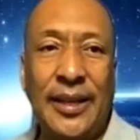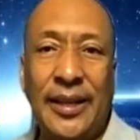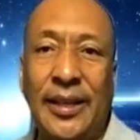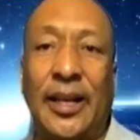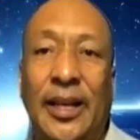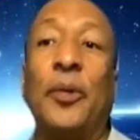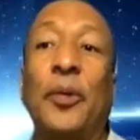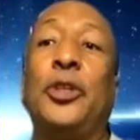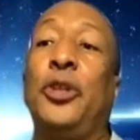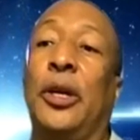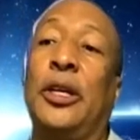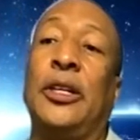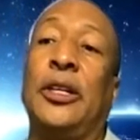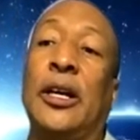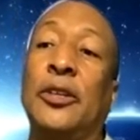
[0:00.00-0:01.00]
In other words,
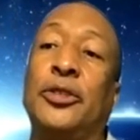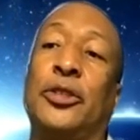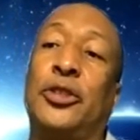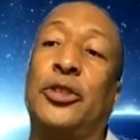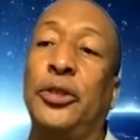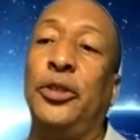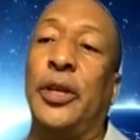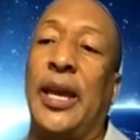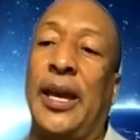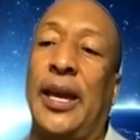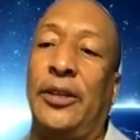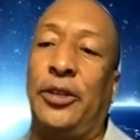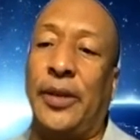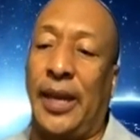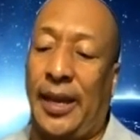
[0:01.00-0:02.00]
you, and also too, you
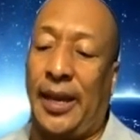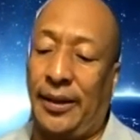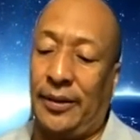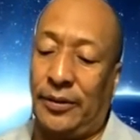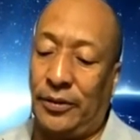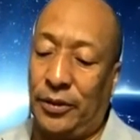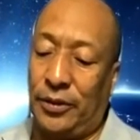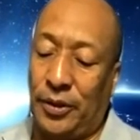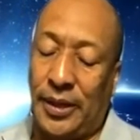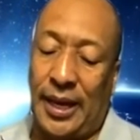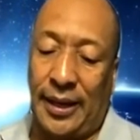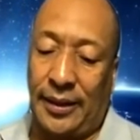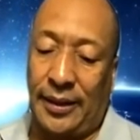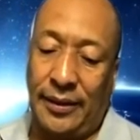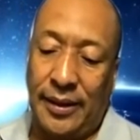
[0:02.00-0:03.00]
can't, you can't, you
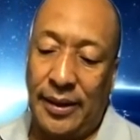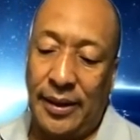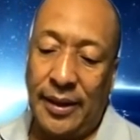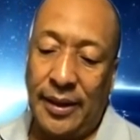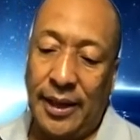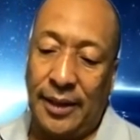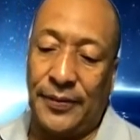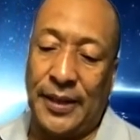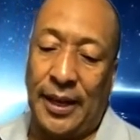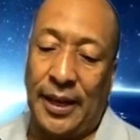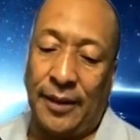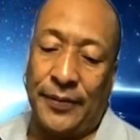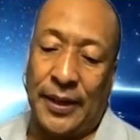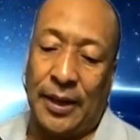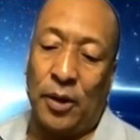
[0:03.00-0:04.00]
can't. If they
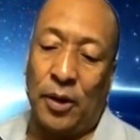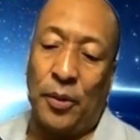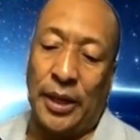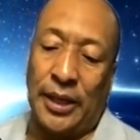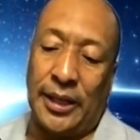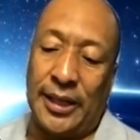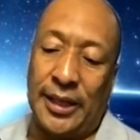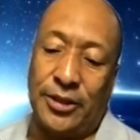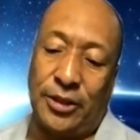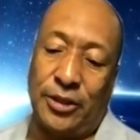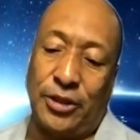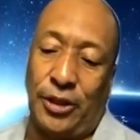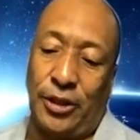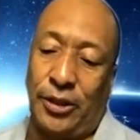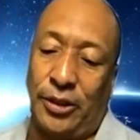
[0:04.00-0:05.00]
if they don't want to
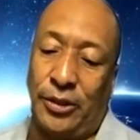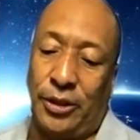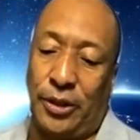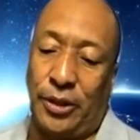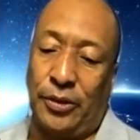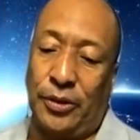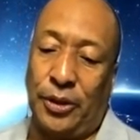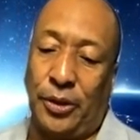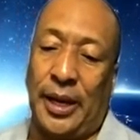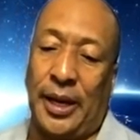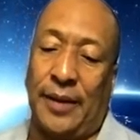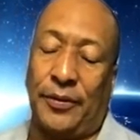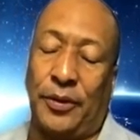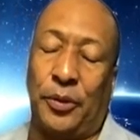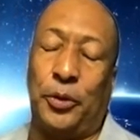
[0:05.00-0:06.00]
listen to you, you don't you don't
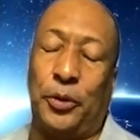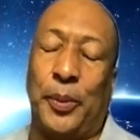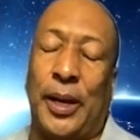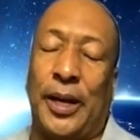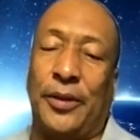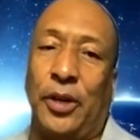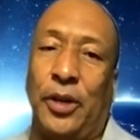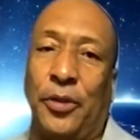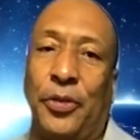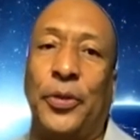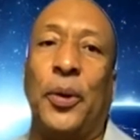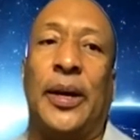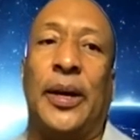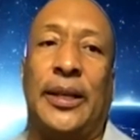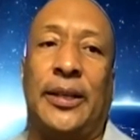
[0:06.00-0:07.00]
have no response
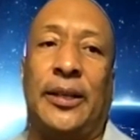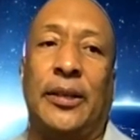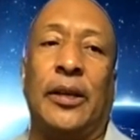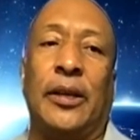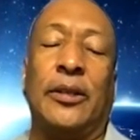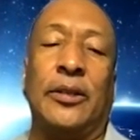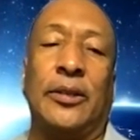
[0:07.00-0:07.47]
authority to that.